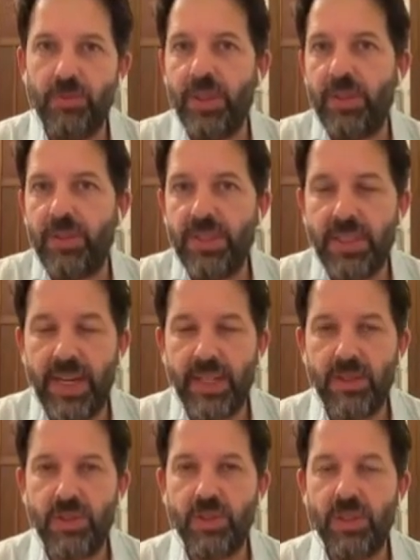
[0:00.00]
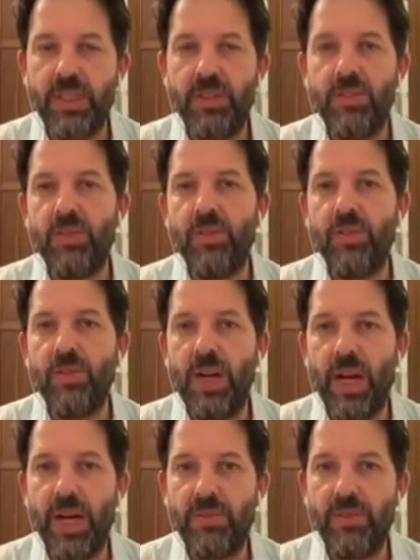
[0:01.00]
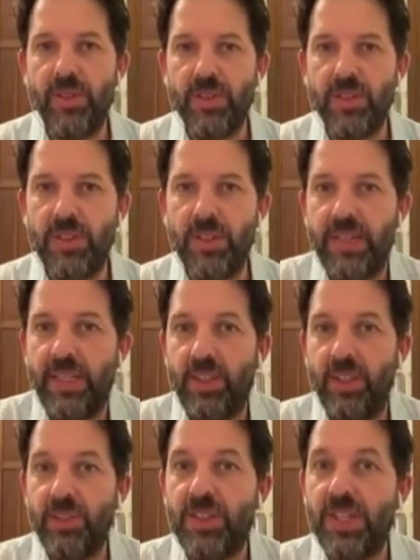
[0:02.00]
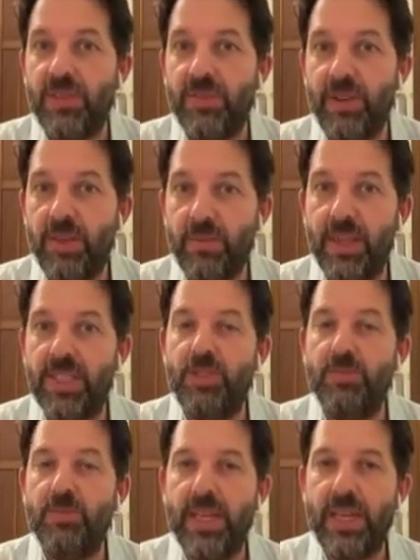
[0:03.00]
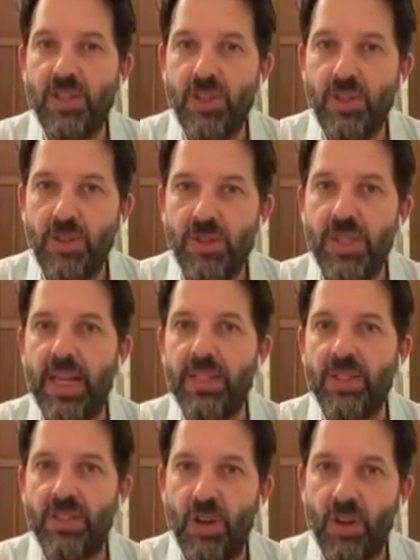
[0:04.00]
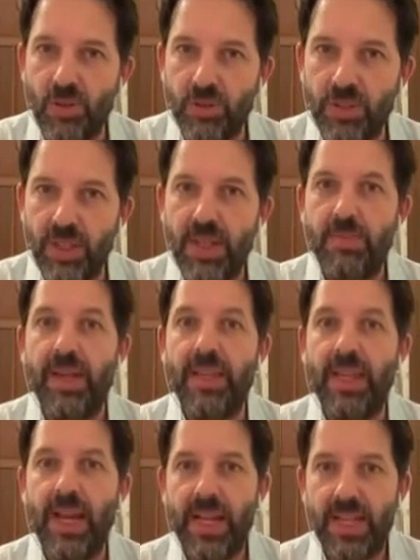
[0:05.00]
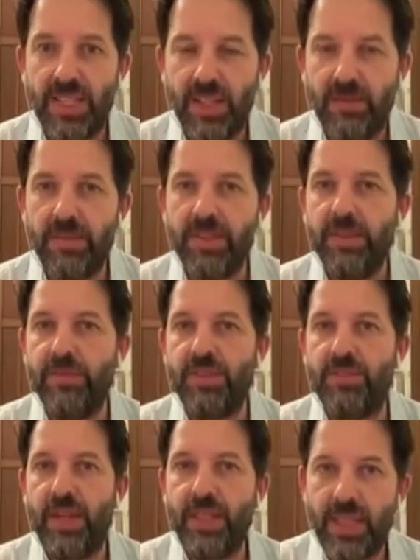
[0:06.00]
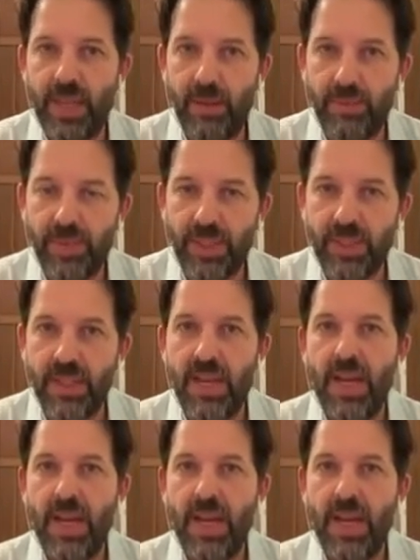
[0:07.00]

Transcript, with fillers: whether it's an Android or iPhone. So the technology is very much still being used and sold by large numbers of Israeli companies.